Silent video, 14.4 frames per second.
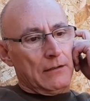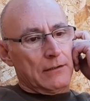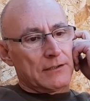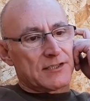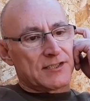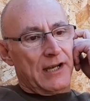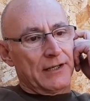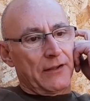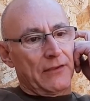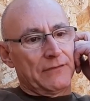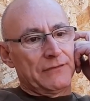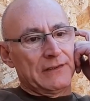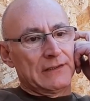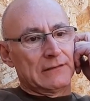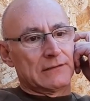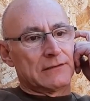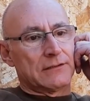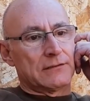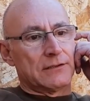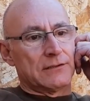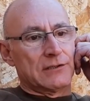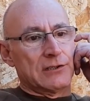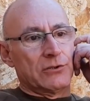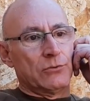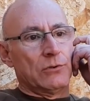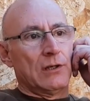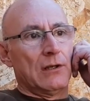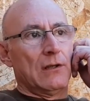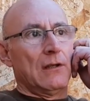side of the field to
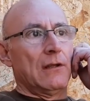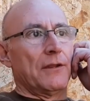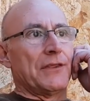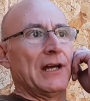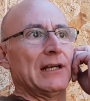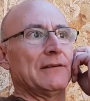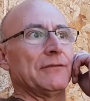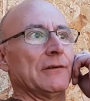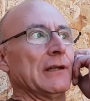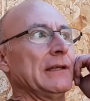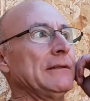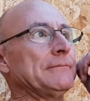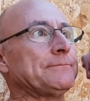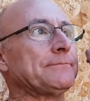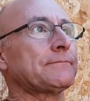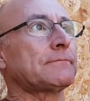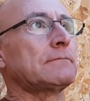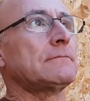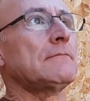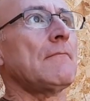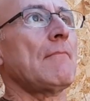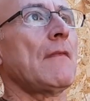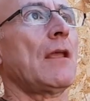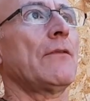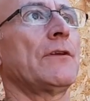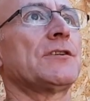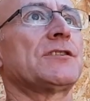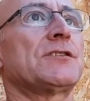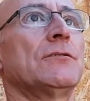do. Thankfully,
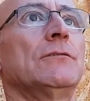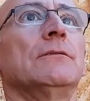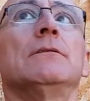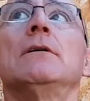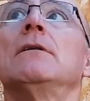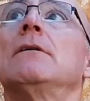the sun